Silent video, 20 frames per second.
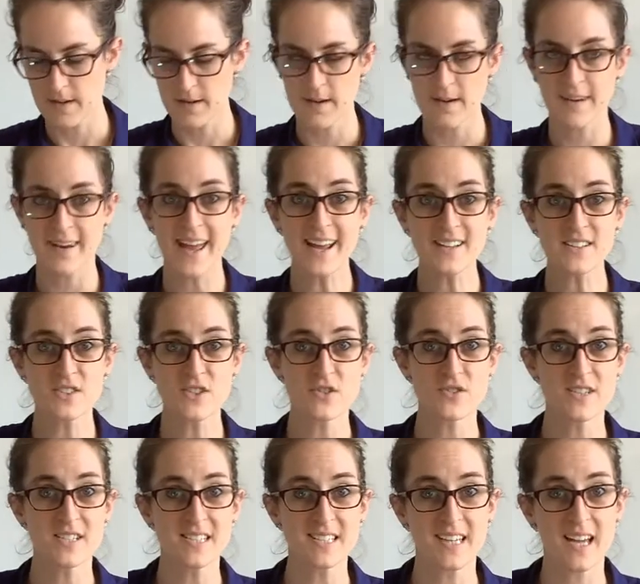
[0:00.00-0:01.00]
Next, you
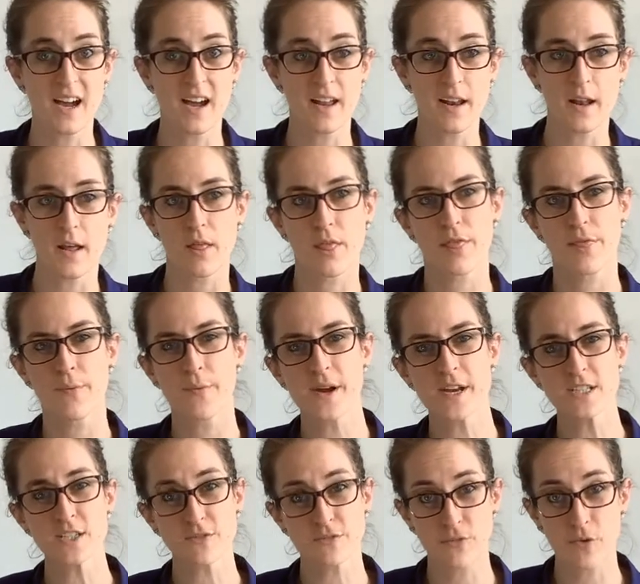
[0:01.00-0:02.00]
need to cut 3
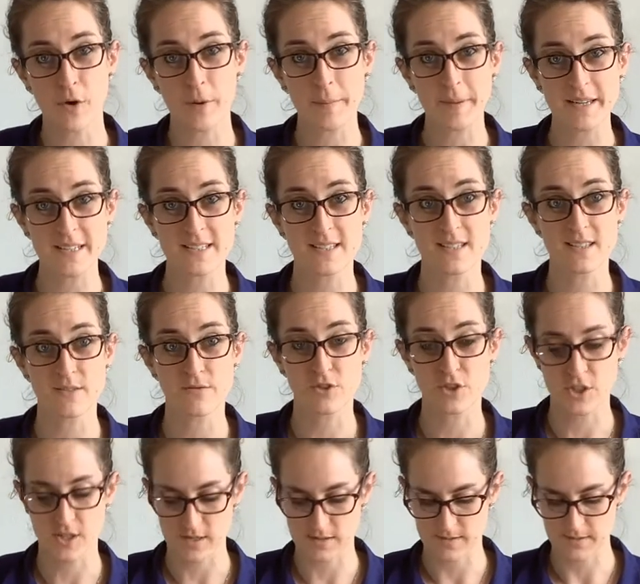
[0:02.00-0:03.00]
to 4 pieces of
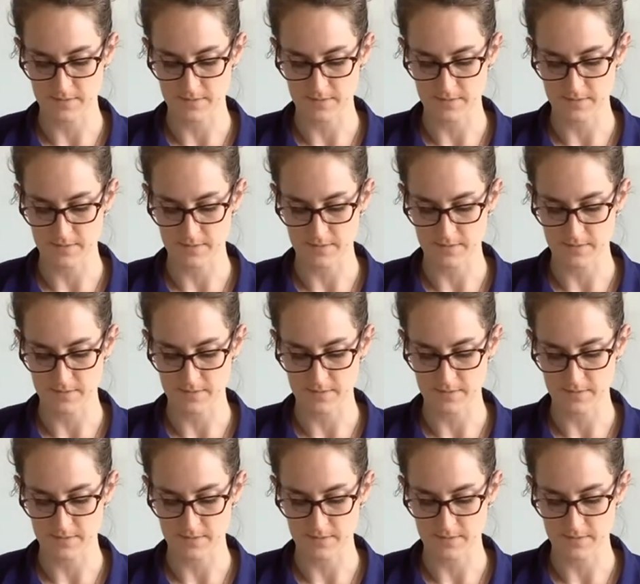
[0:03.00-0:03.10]
cheese.